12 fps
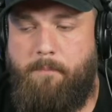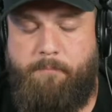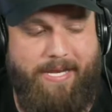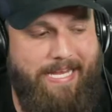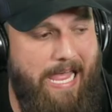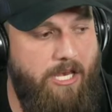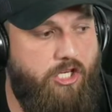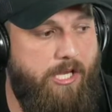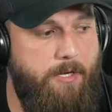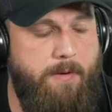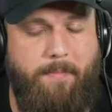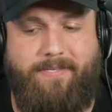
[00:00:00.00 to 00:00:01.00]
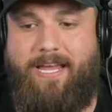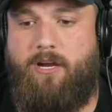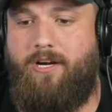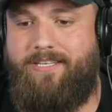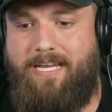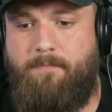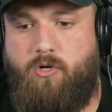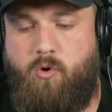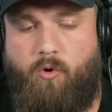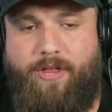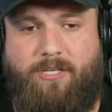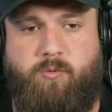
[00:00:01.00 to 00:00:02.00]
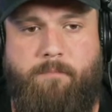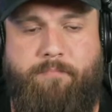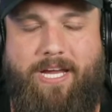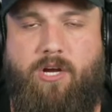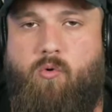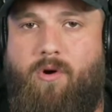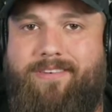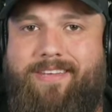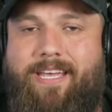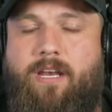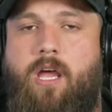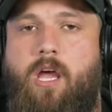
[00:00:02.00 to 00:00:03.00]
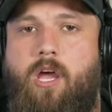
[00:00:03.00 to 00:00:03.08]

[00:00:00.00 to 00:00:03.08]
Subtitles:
But again, some of you might be saying, all right, Tim, cool, that's what Bitcoin did.